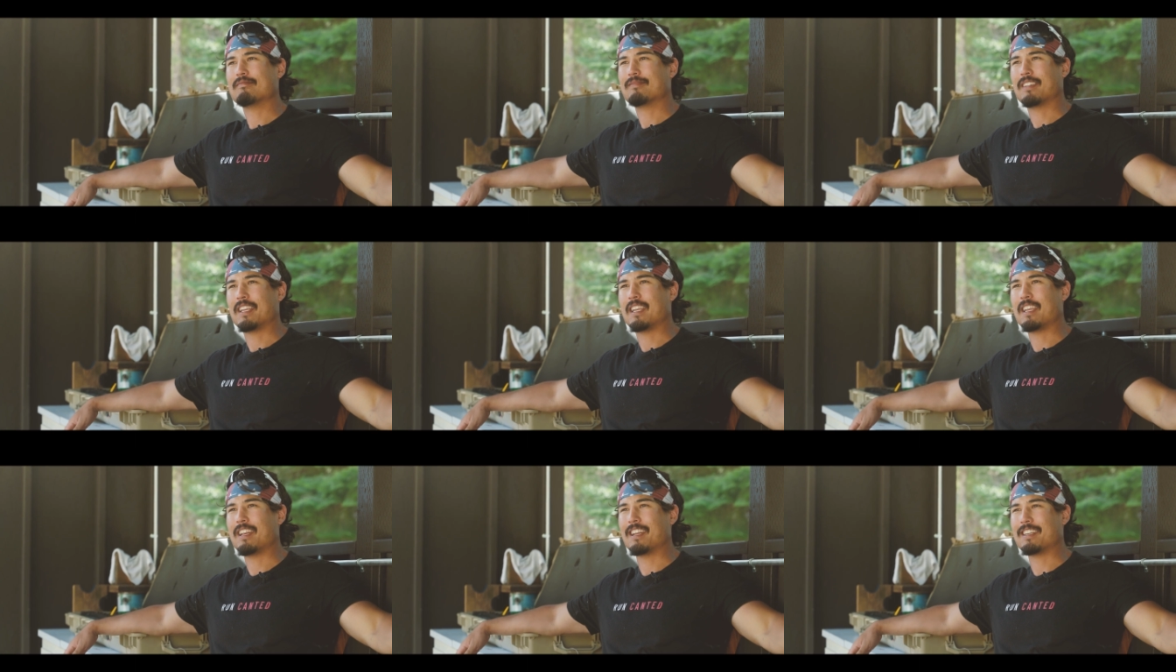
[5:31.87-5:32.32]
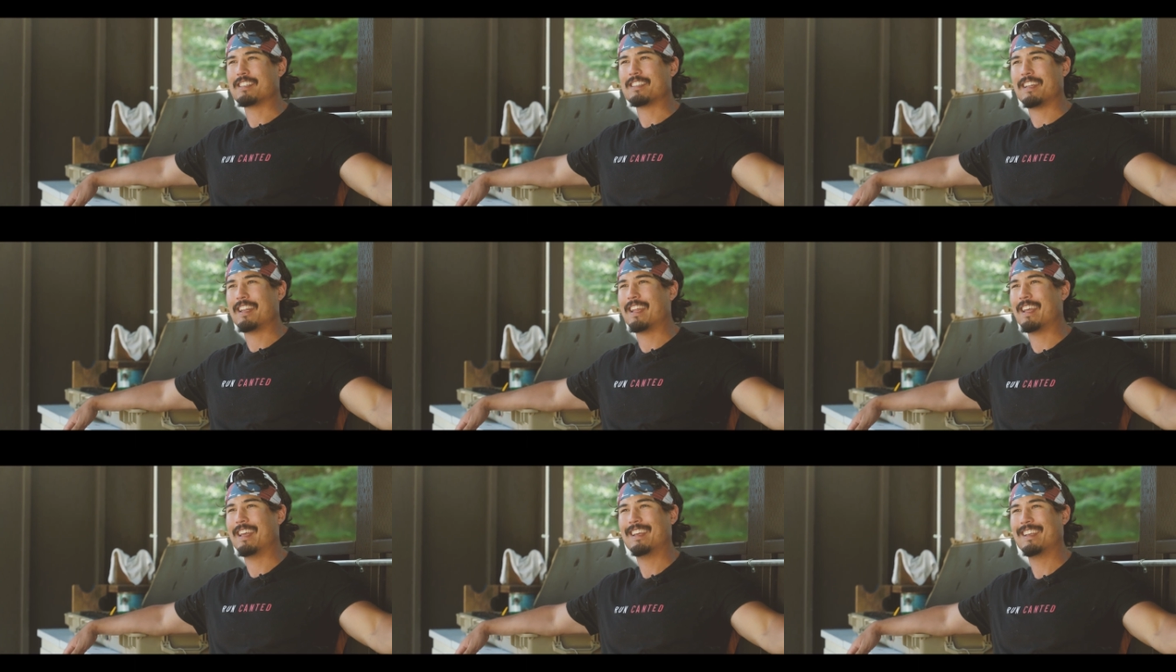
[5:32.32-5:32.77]
He
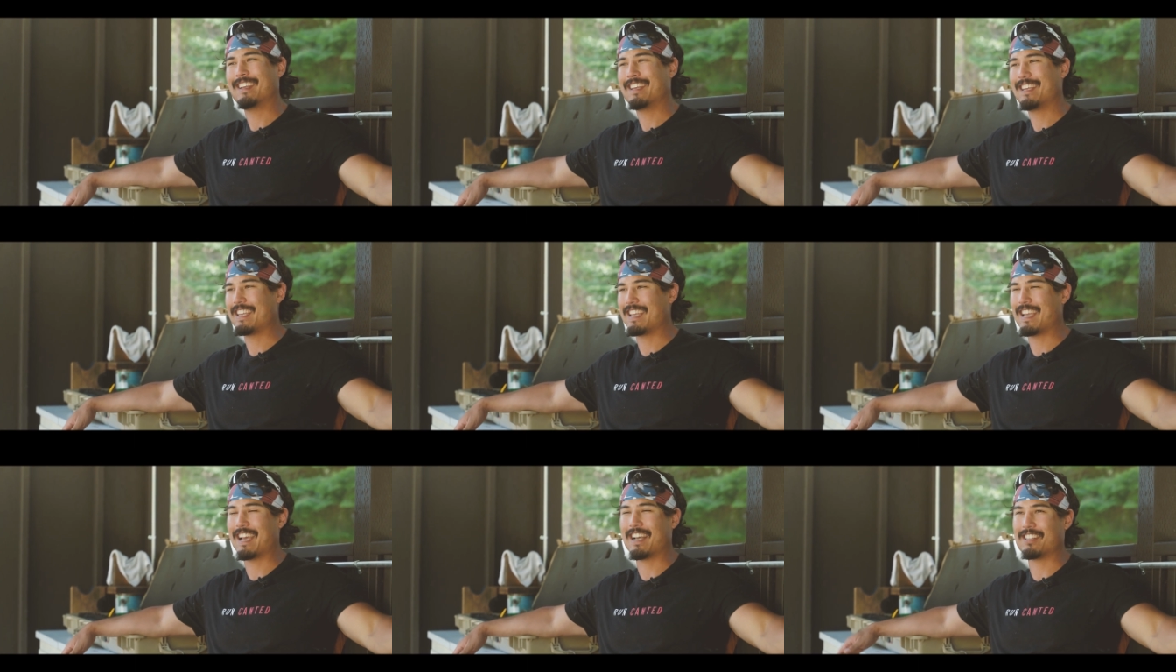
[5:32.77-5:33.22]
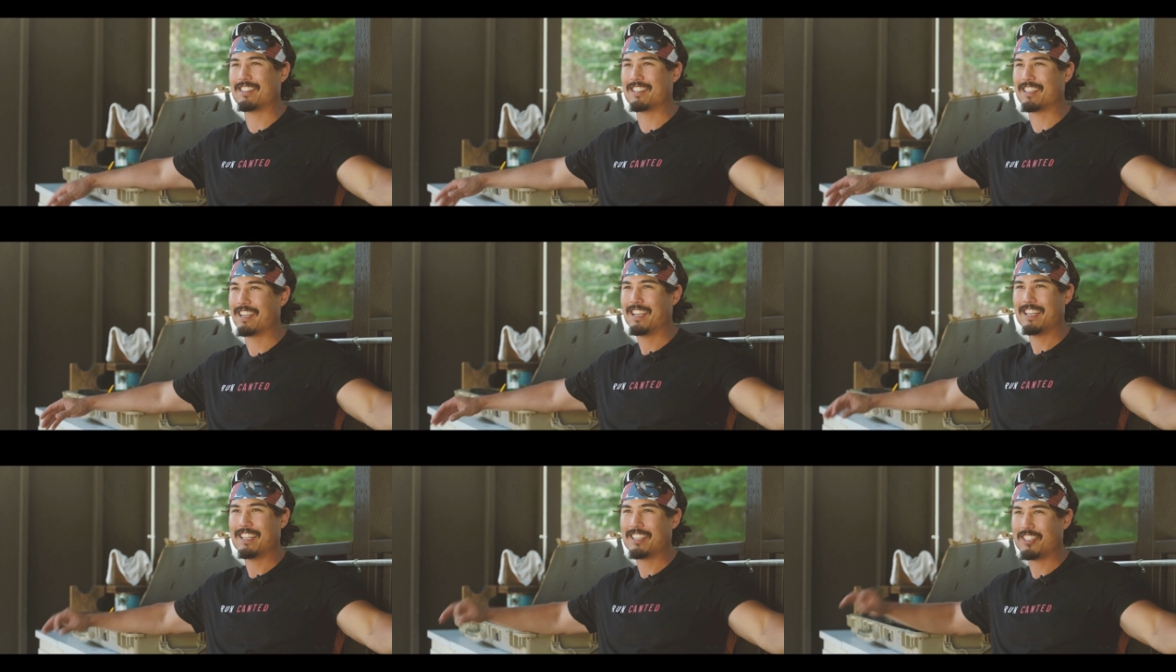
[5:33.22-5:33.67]

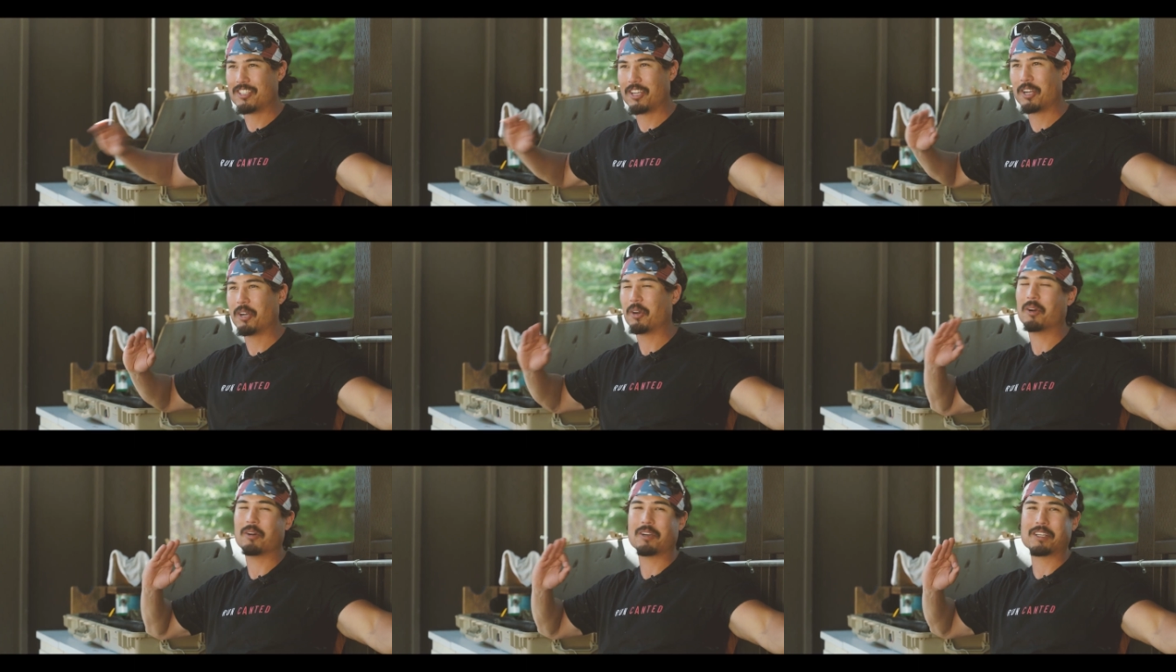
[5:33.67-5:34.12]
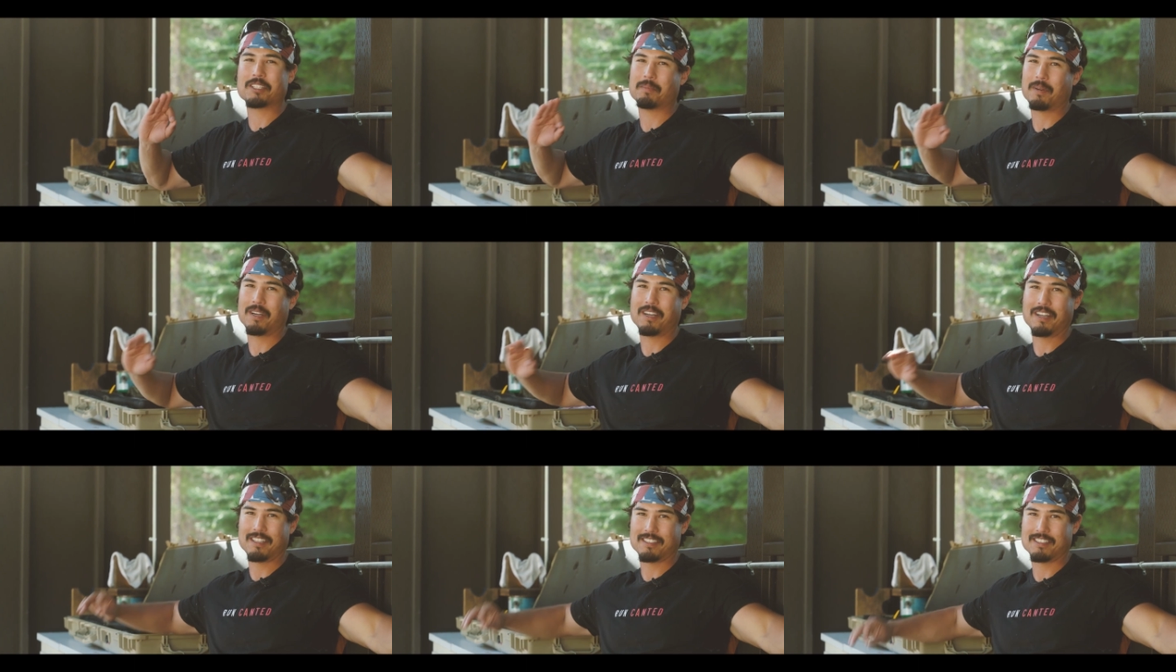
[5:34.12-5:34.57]
has zero
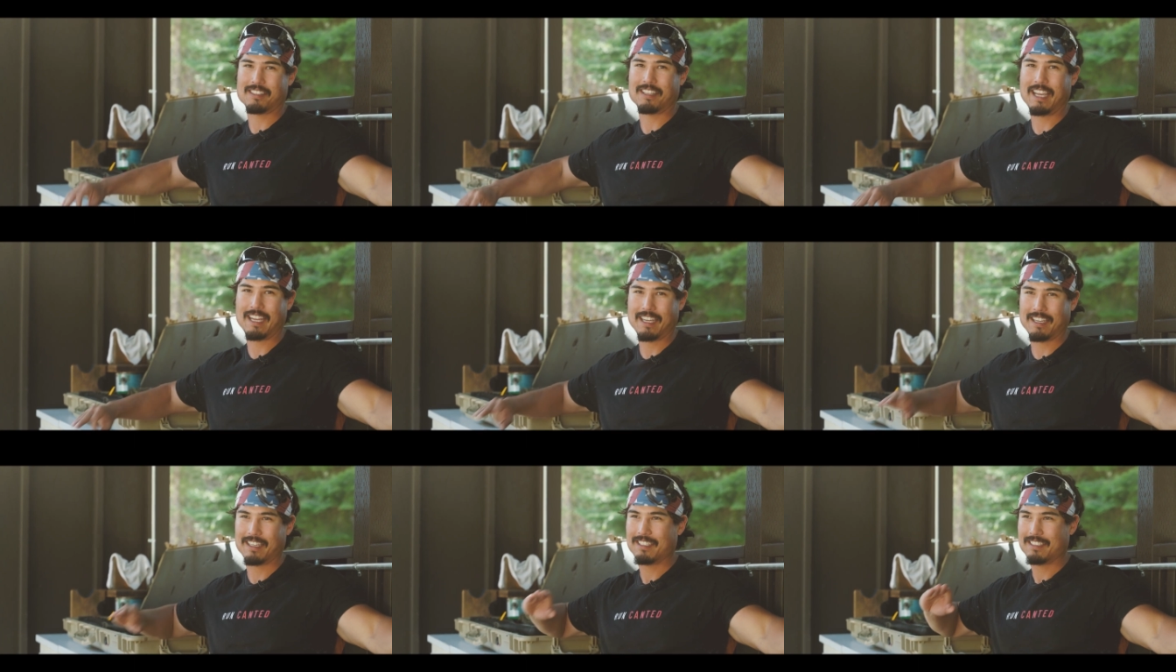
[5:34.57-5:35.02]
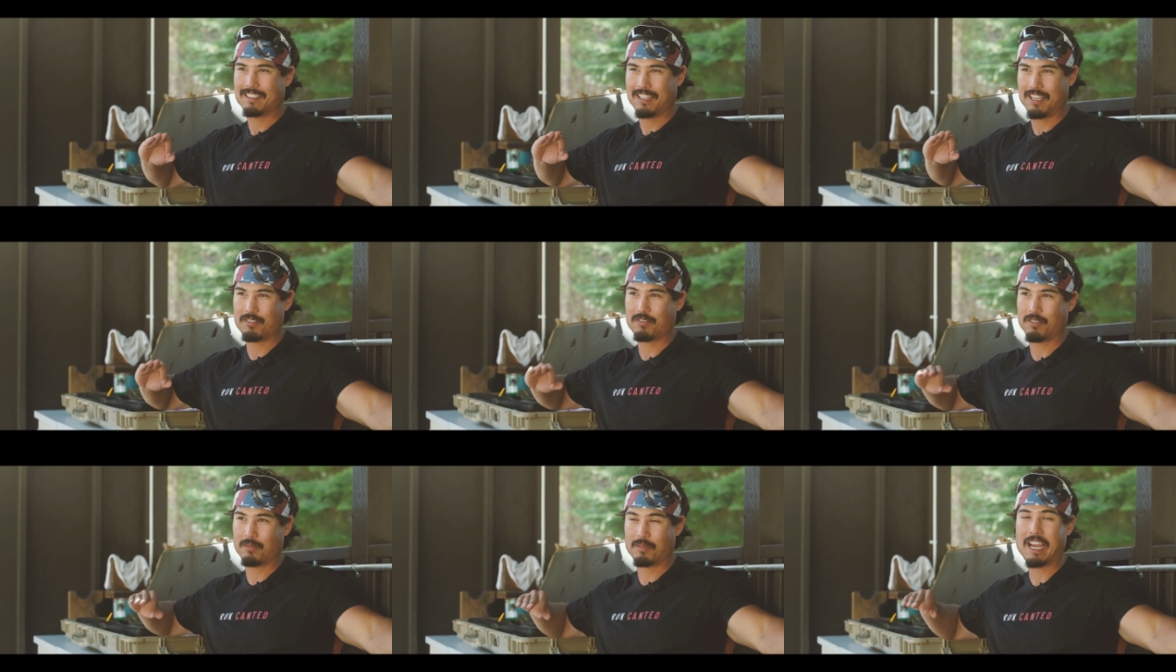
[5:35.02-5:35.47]
experience. Like,
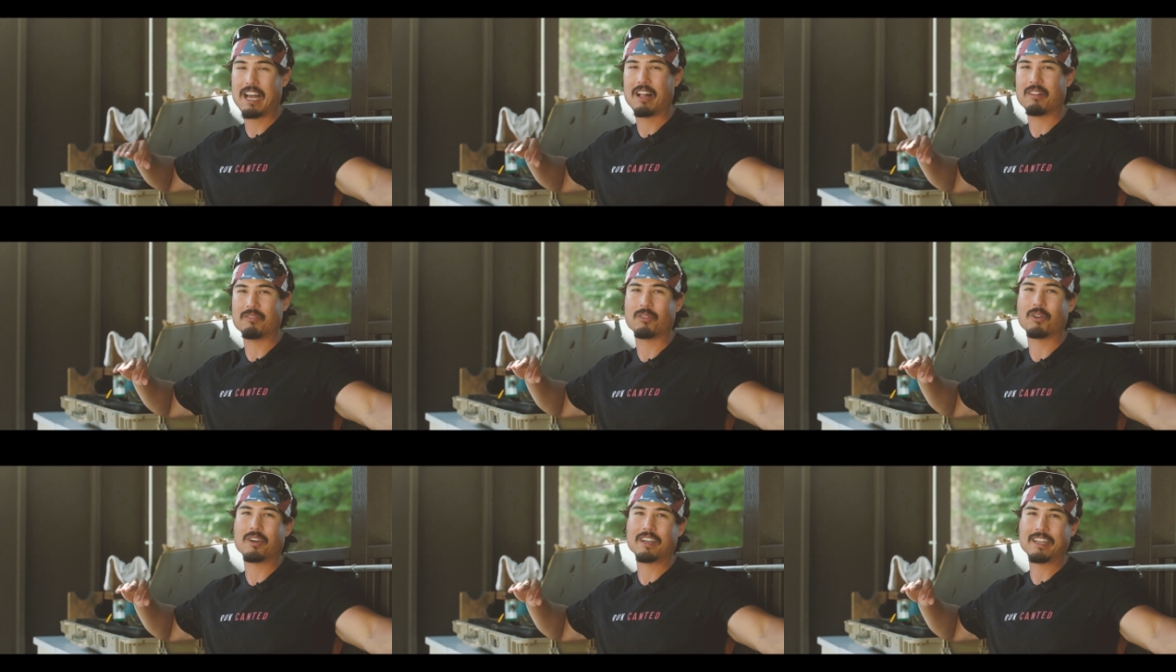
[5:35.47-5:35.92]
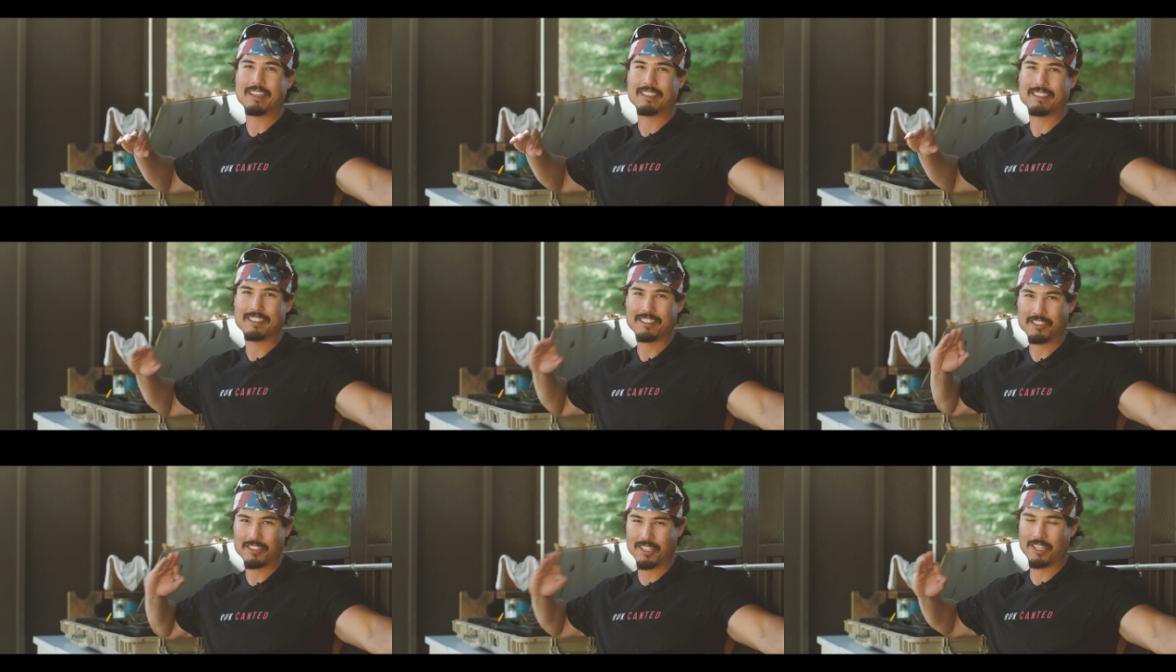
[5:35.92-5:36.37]
he's from California,
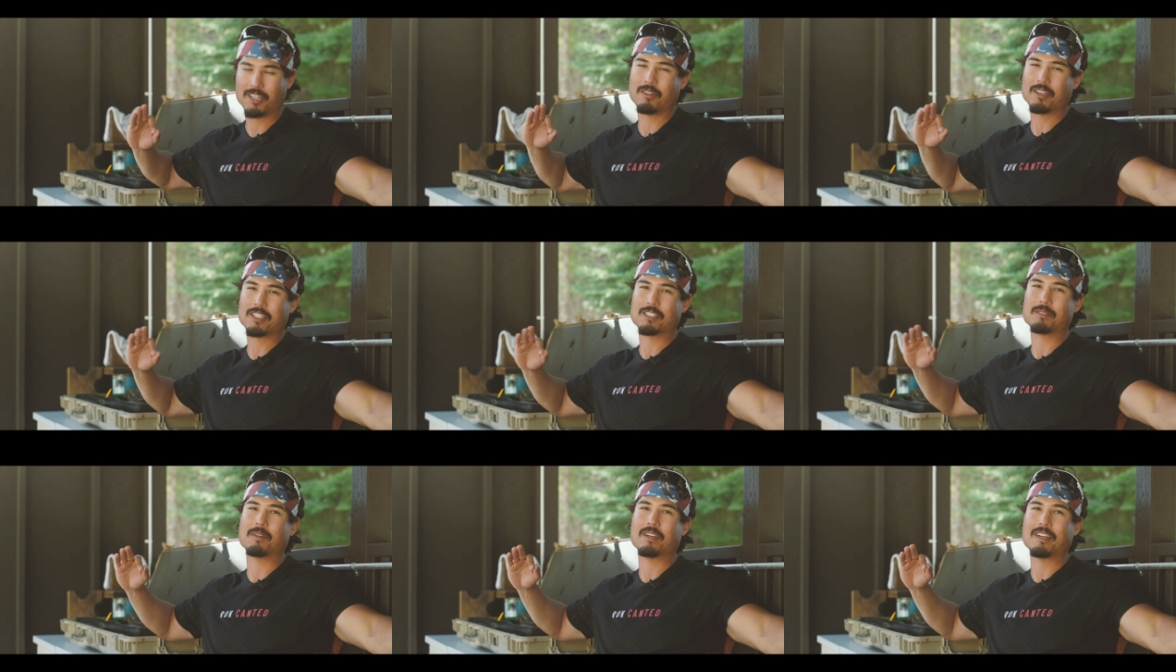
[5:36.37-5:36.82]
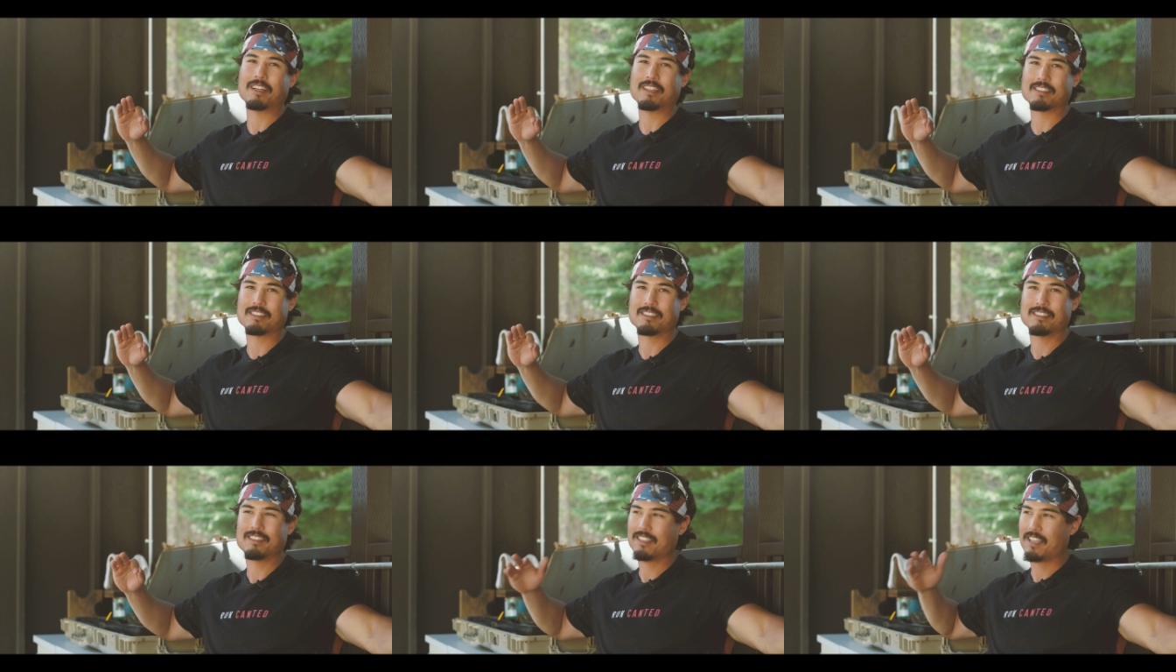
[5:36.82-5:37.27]
zero
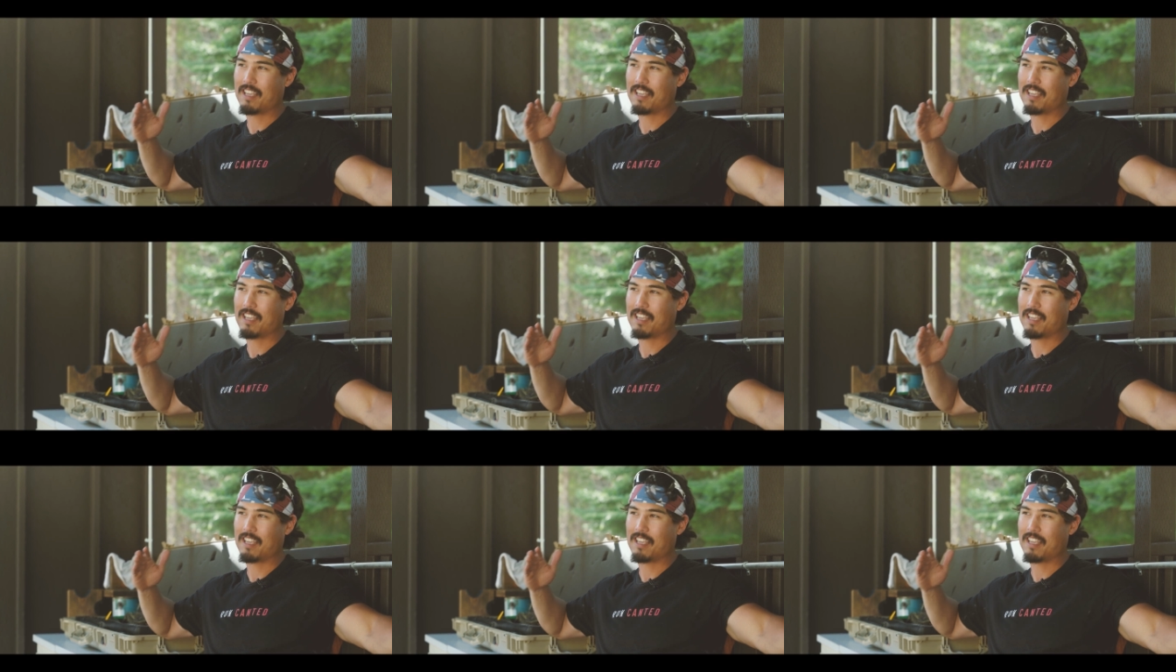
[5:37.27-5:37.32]
experience.